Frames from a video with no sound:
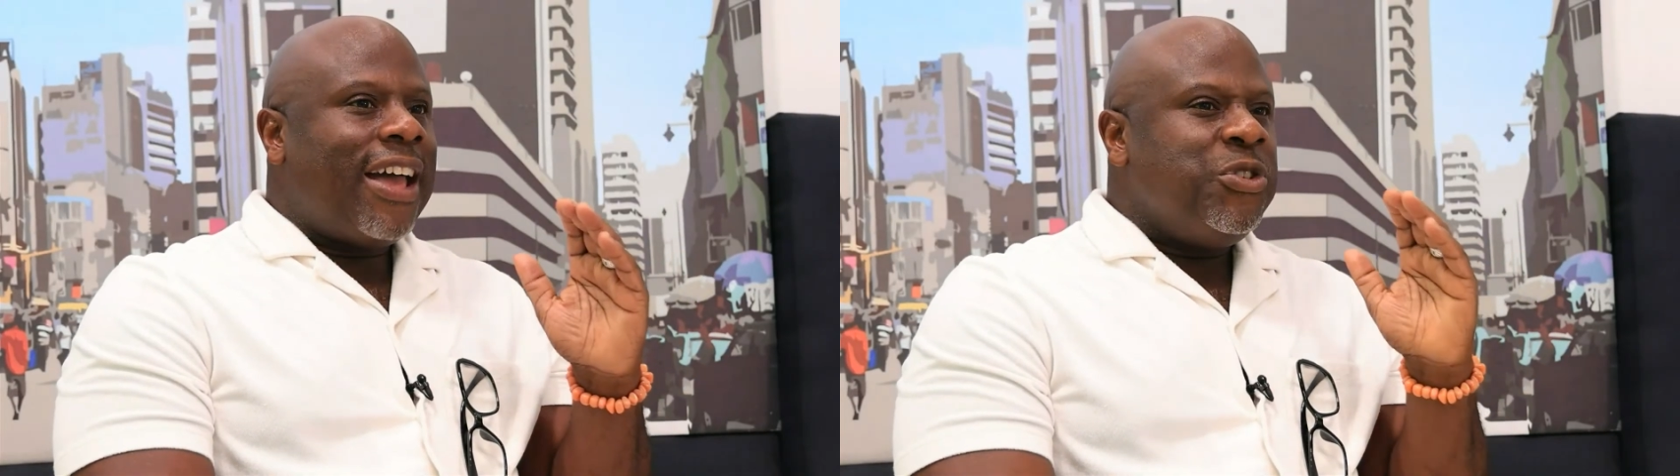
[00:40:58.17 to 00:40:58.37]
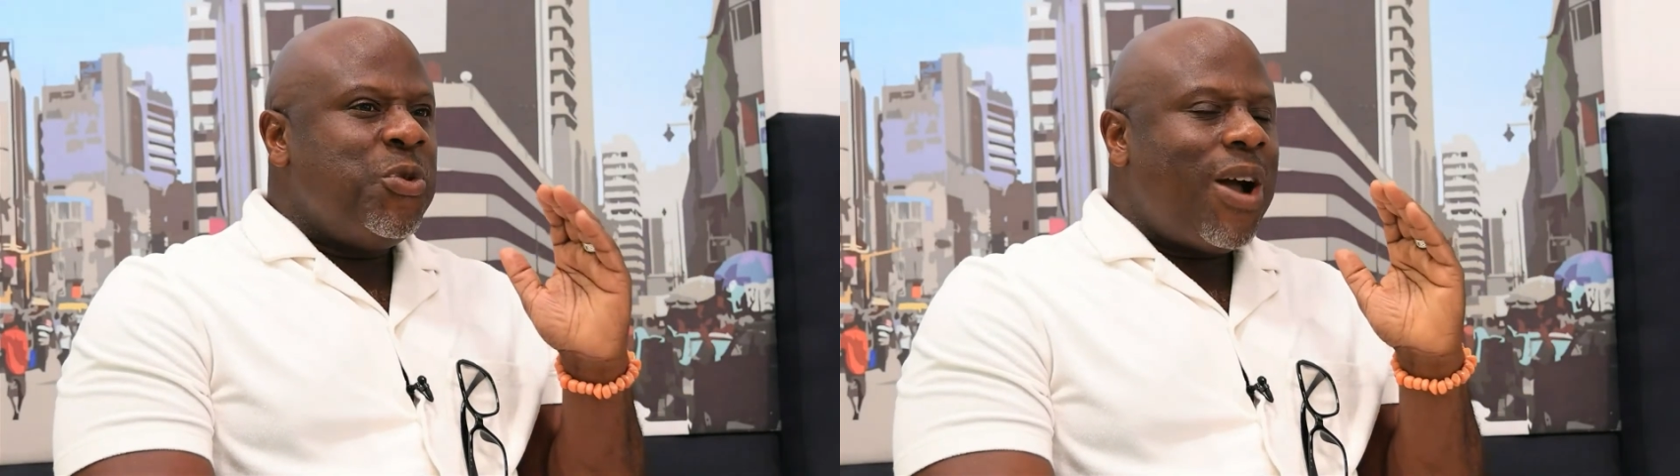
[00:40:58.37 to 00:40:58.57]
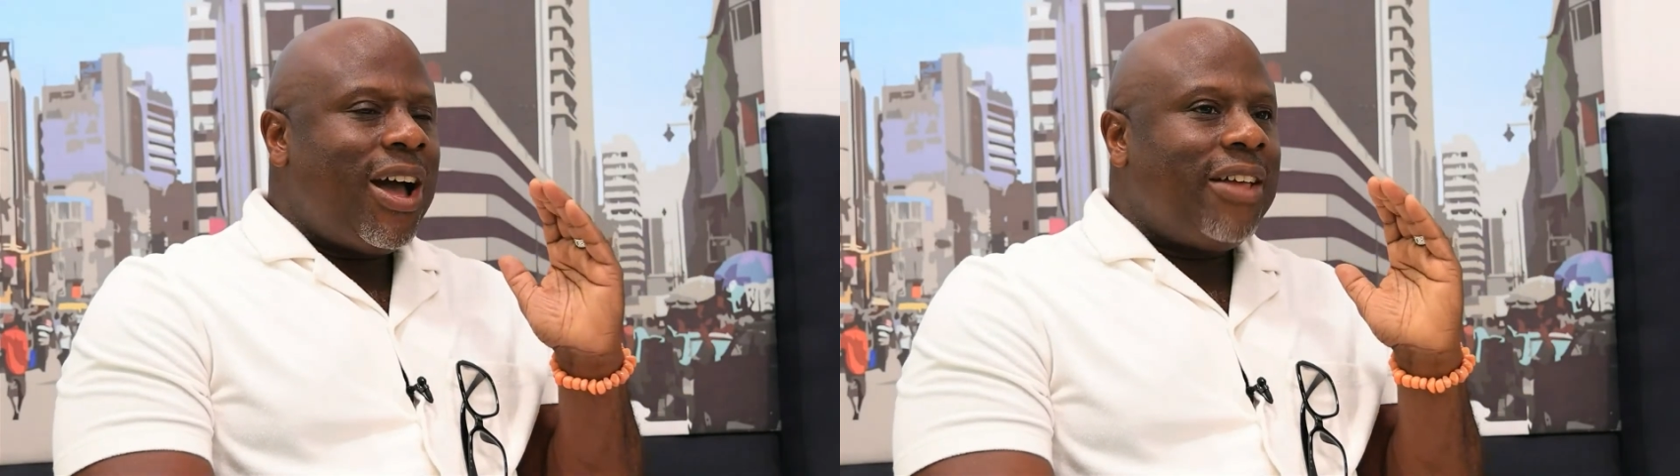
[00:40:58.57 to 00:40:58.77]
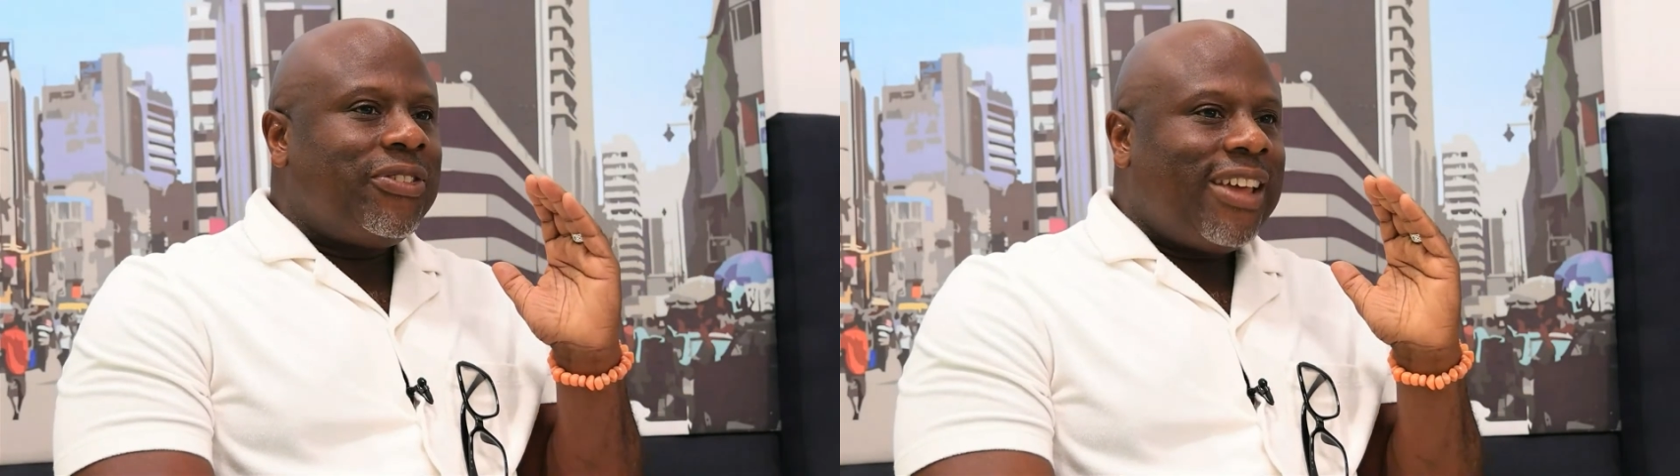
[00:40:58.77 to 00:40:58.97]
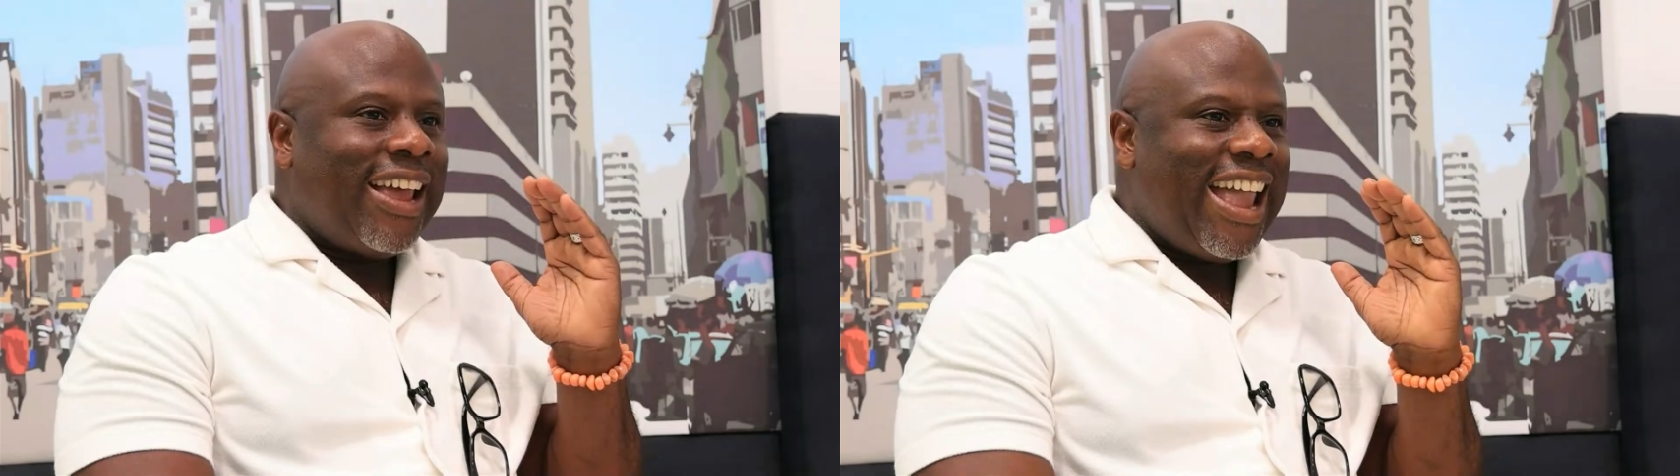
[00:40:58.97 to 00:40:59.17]
and you
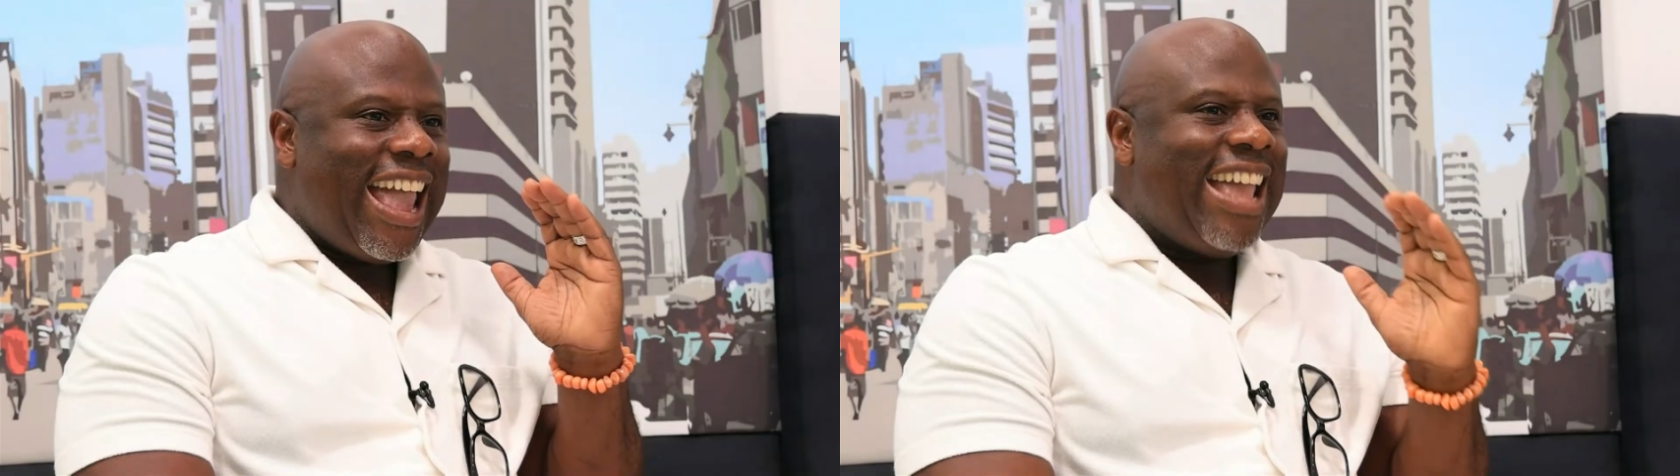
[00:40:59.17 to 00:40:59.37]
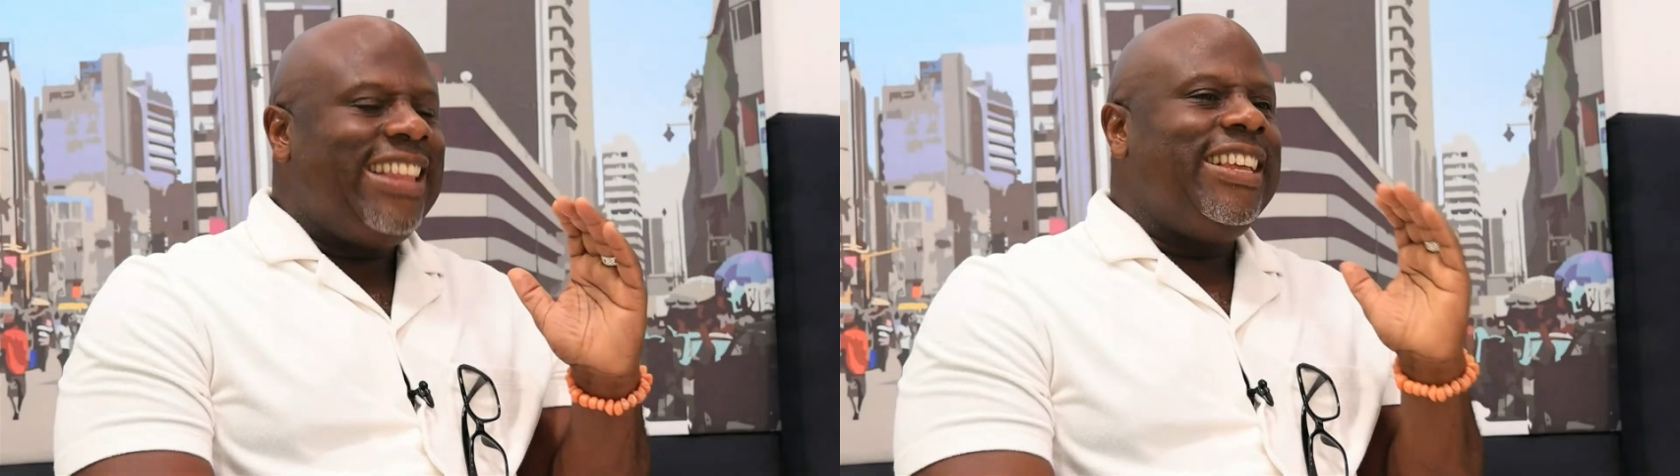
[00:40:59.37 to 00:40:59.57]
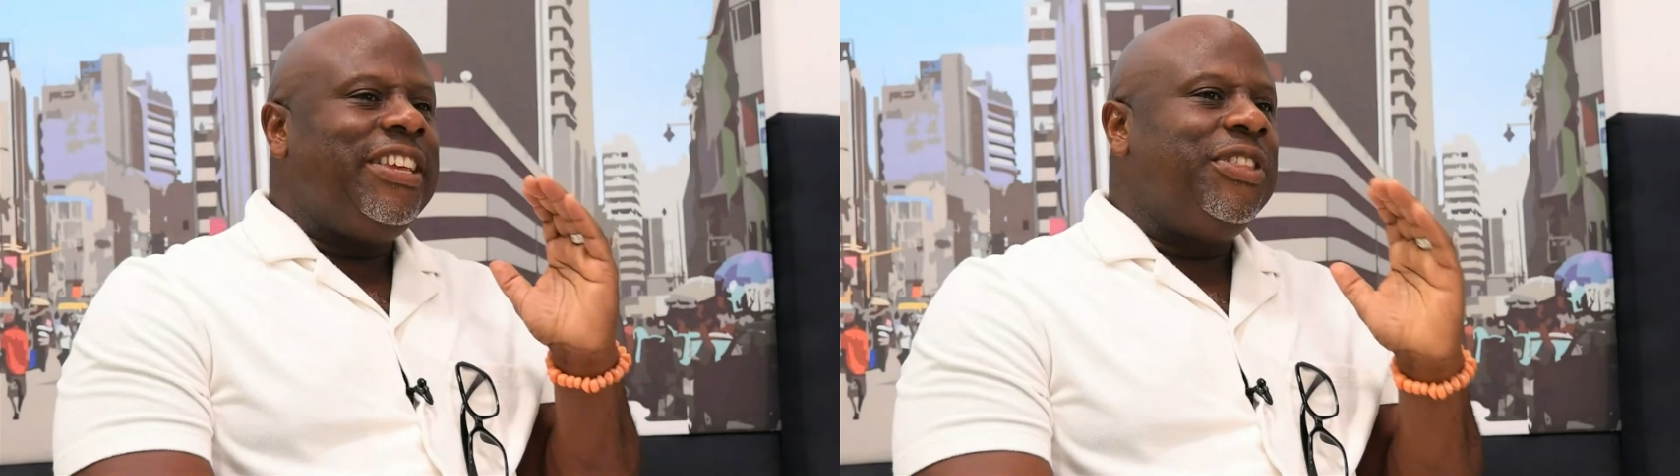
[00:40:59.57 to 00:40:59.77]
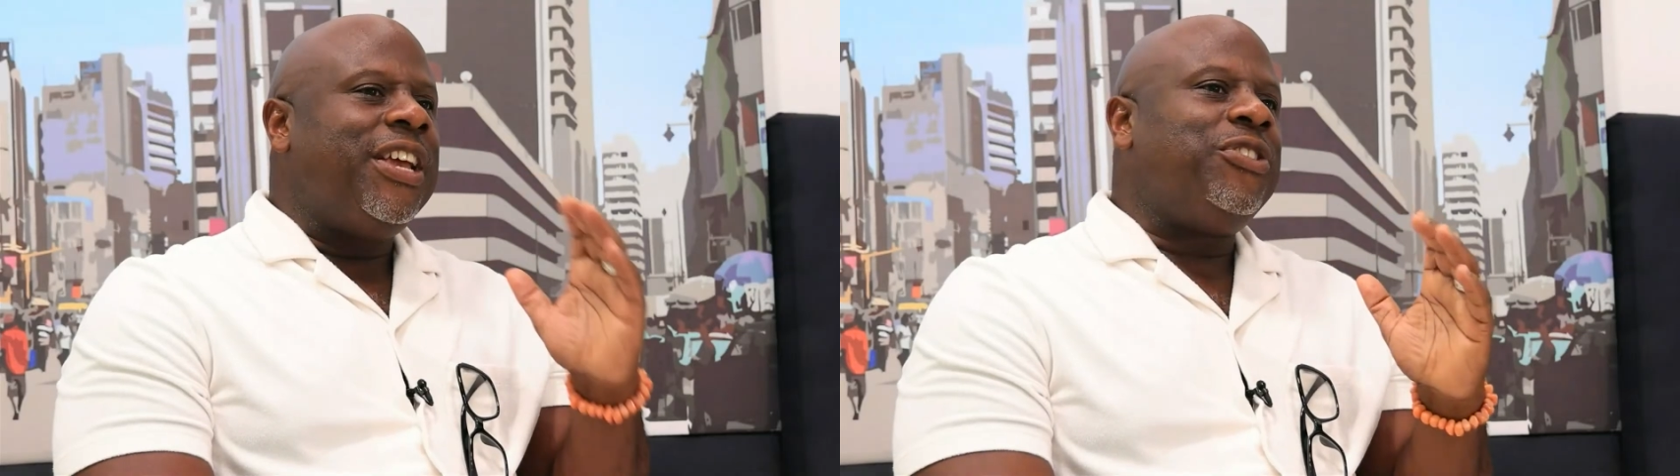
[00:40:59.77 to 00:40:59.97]
ask any